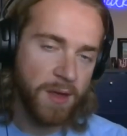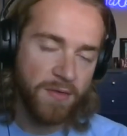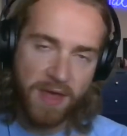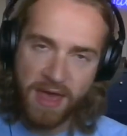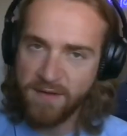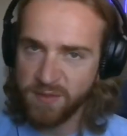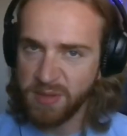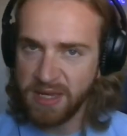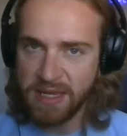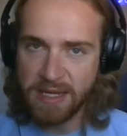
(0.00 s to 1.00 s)
They haven't
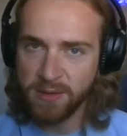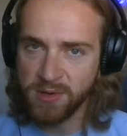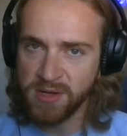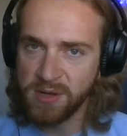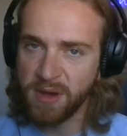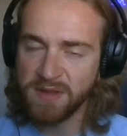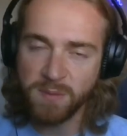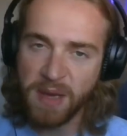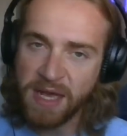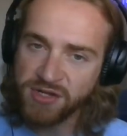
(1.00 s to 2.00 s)
beat anyone but the
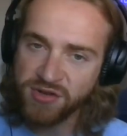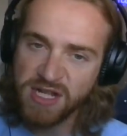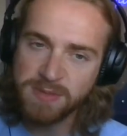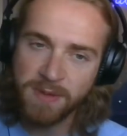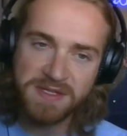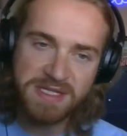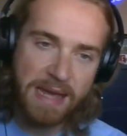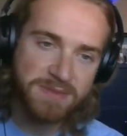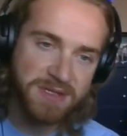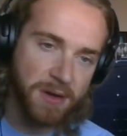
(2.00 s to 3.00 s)
Patriots, but this
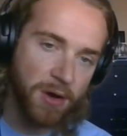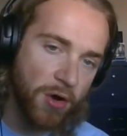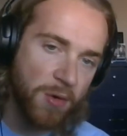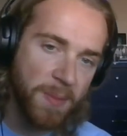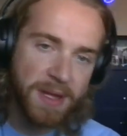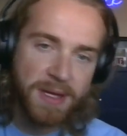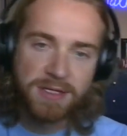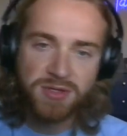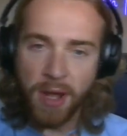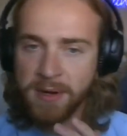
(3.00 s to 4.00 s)
game's at home.
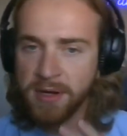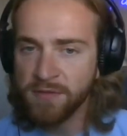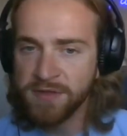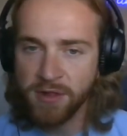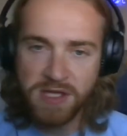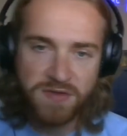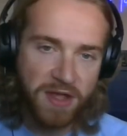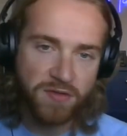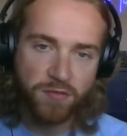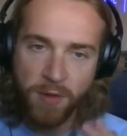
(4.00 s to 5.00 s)
So I'm going to go with the Las
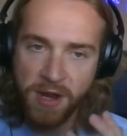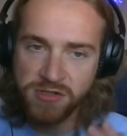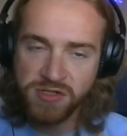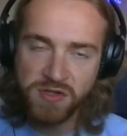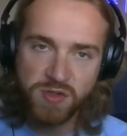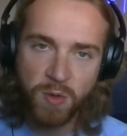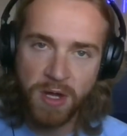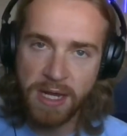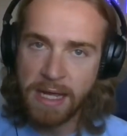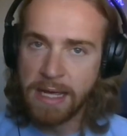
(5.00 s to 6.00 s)
Vegas Raiders in this
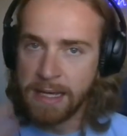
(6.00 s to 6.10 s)
one.